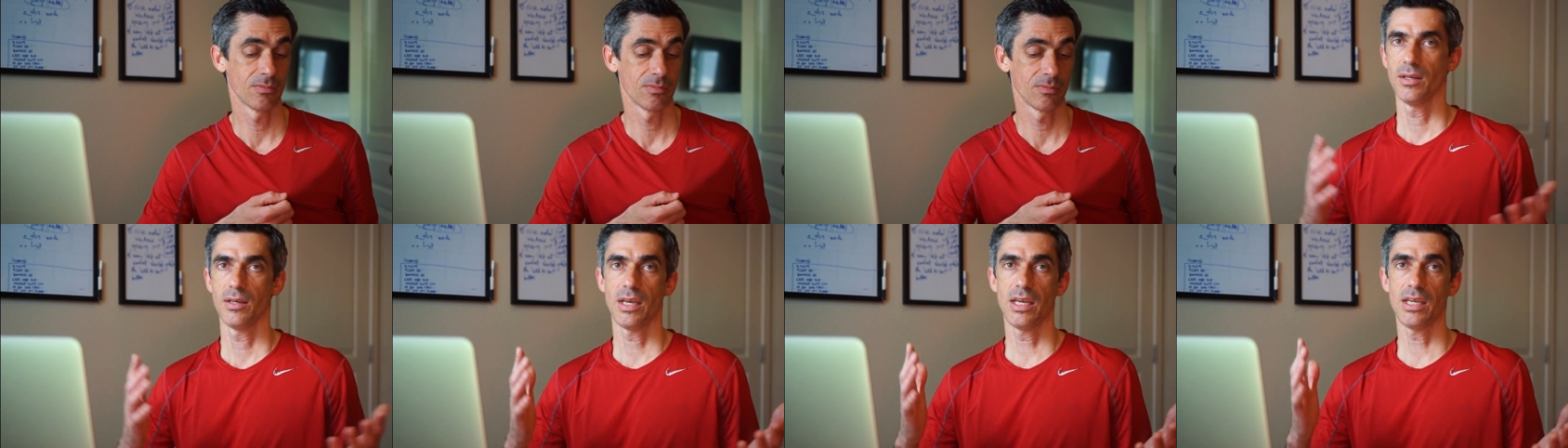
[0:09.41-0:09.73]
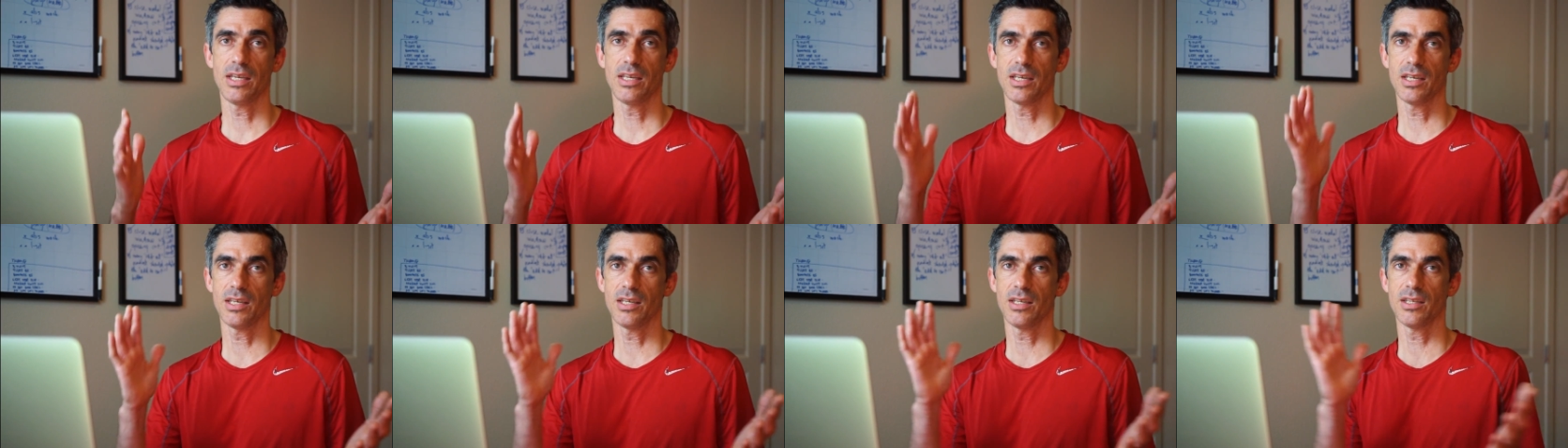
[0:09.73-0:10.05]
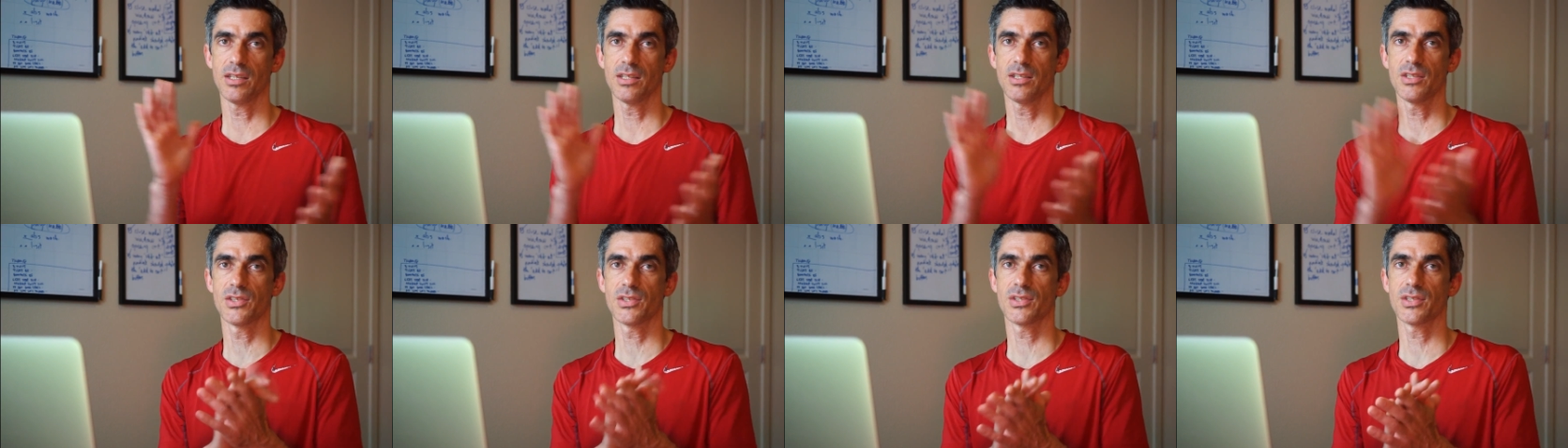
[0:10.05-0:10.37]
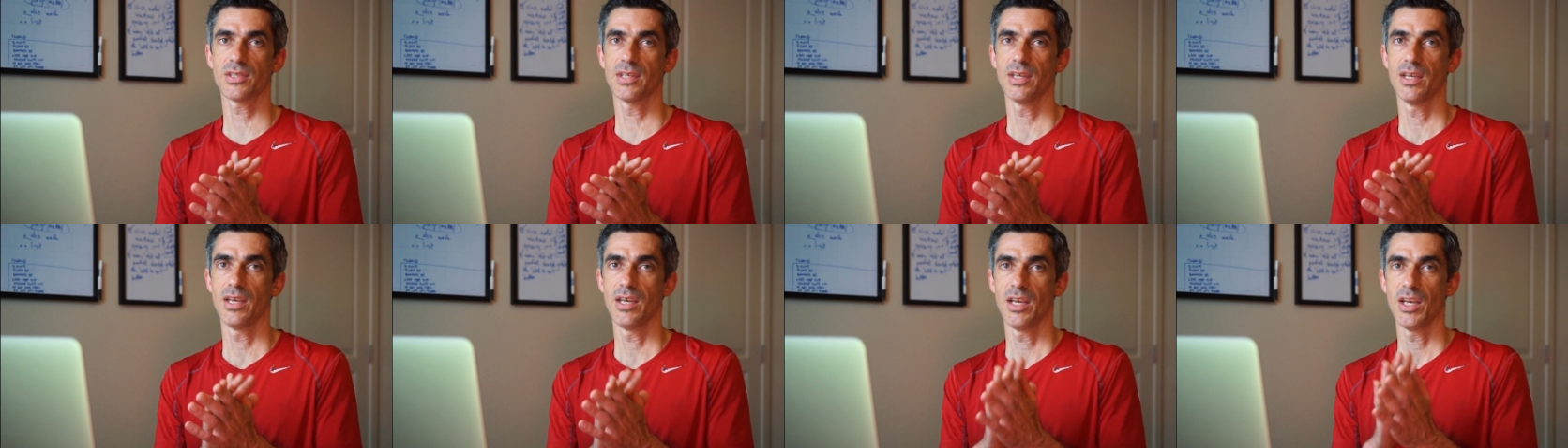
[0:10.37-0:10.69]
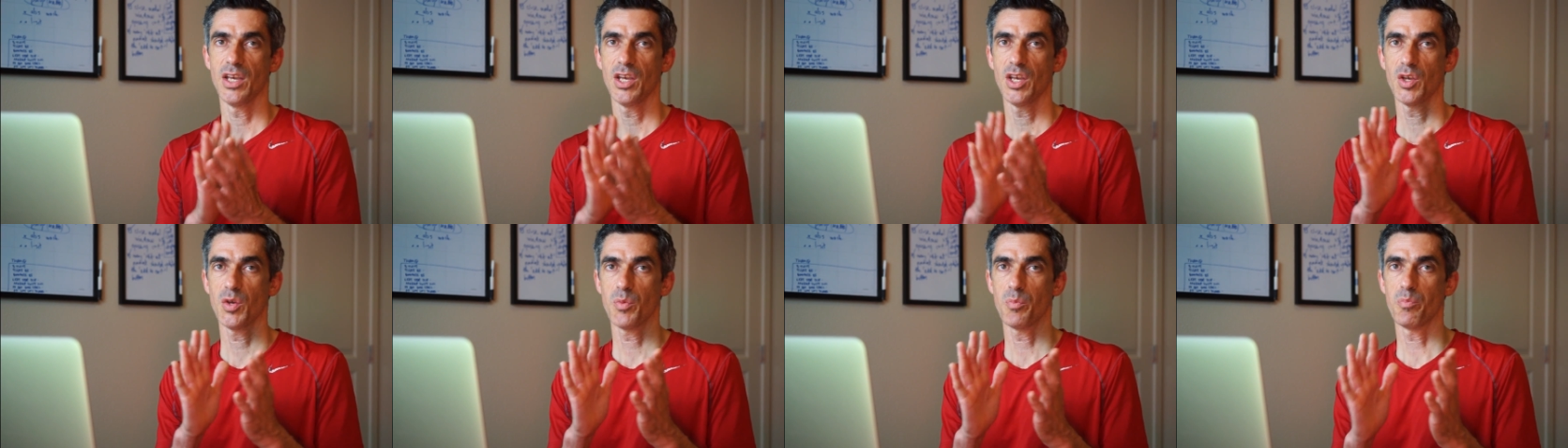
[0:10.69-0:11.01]
Hey kids!
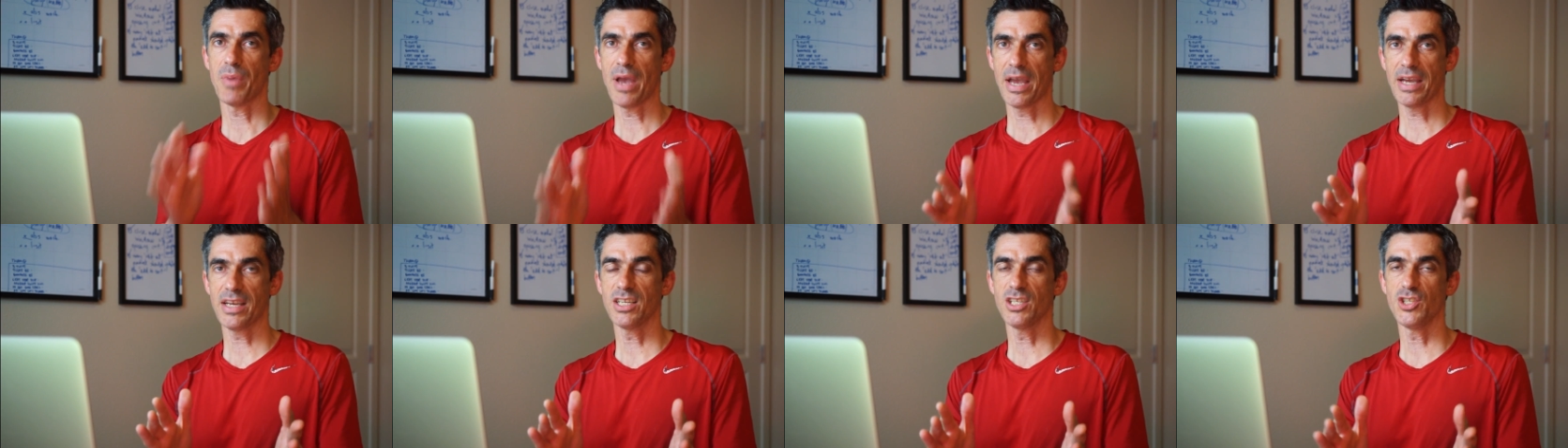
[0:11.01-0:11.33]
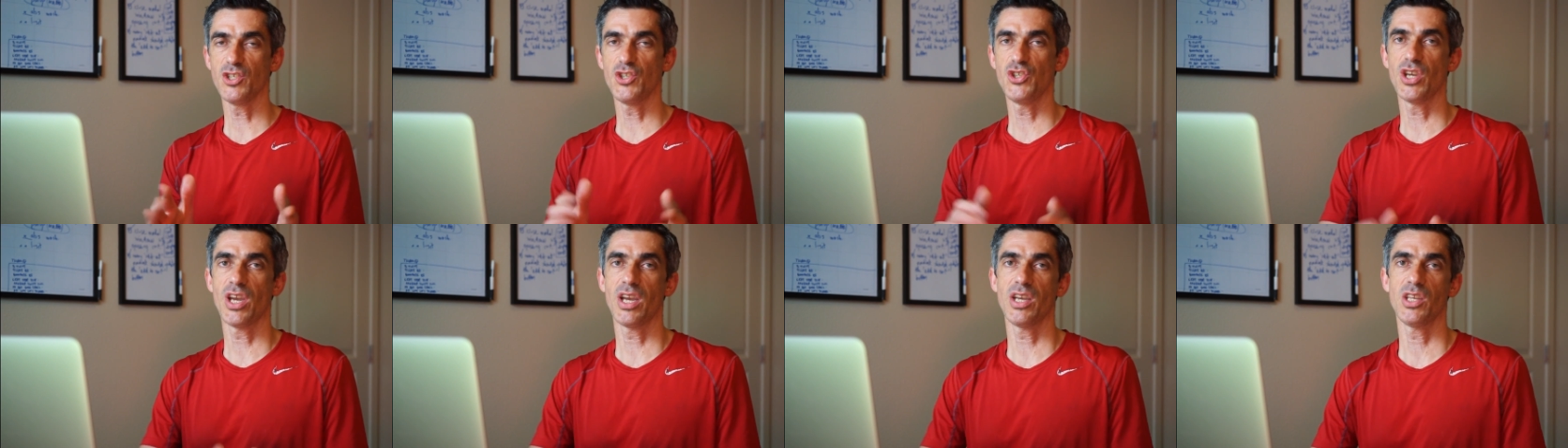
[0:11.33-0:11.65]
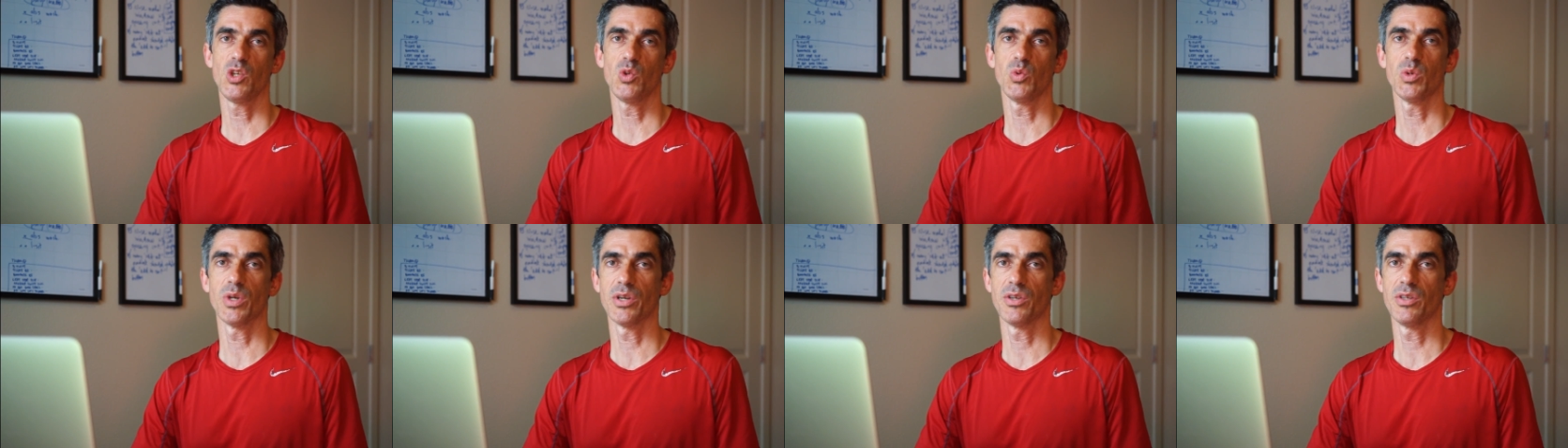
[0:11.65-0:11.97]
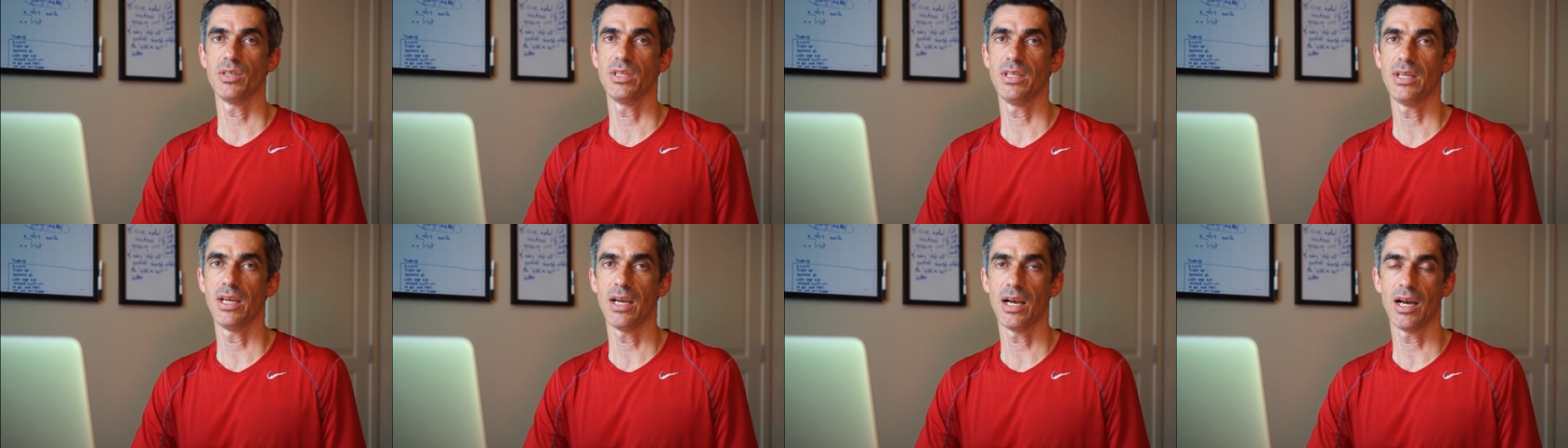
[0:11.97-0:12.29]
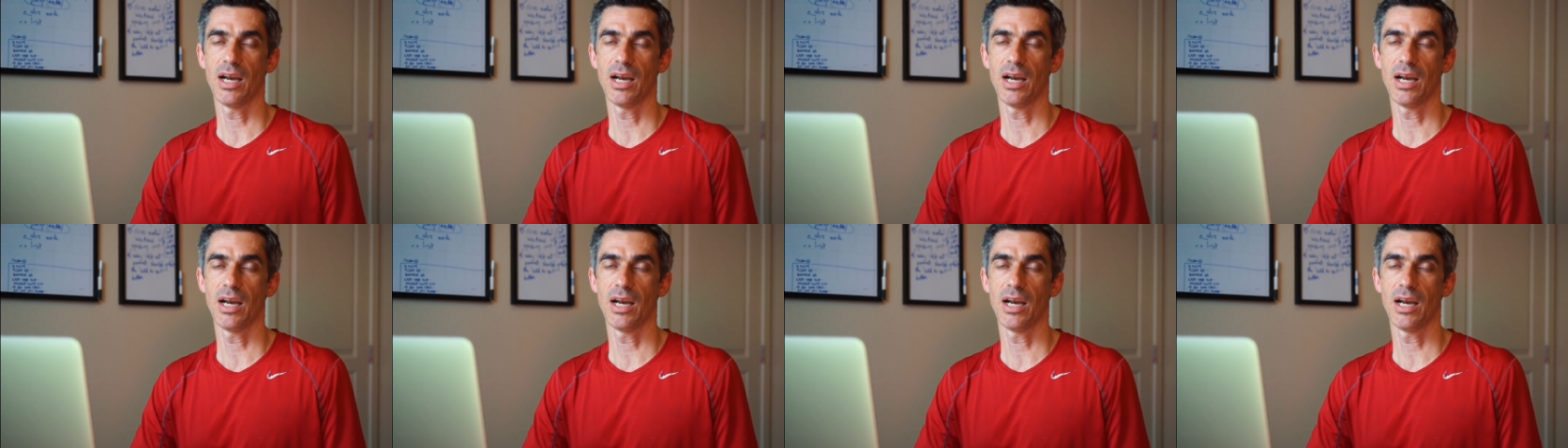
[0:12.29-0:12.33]
Back in January,